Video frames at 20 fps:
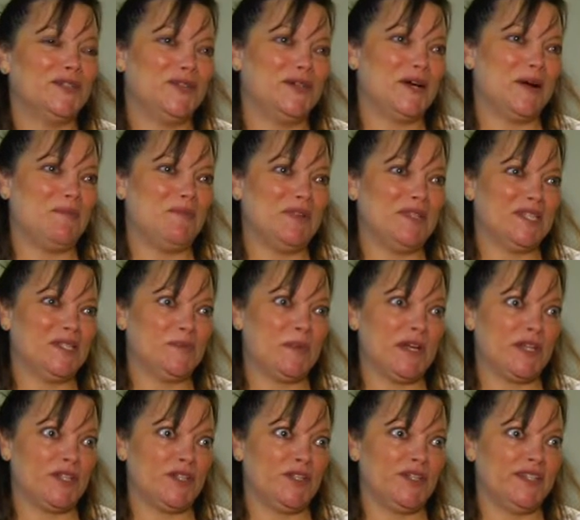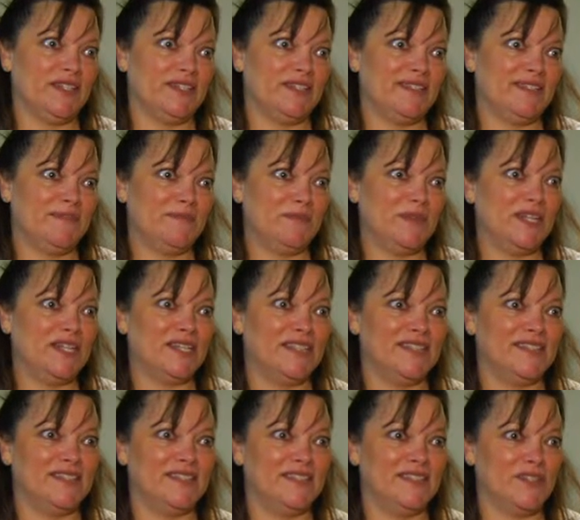to a couple of specialists
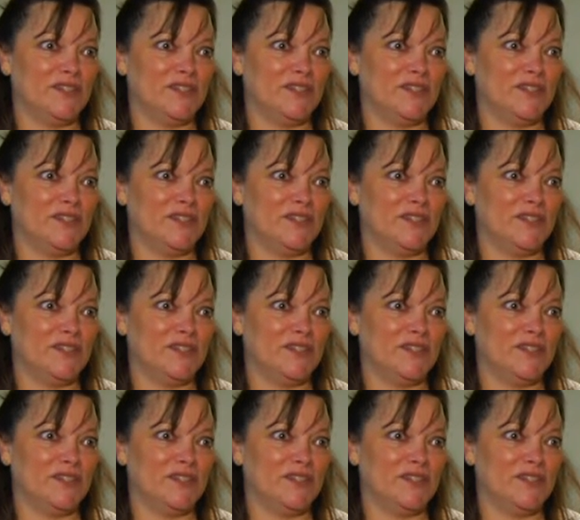because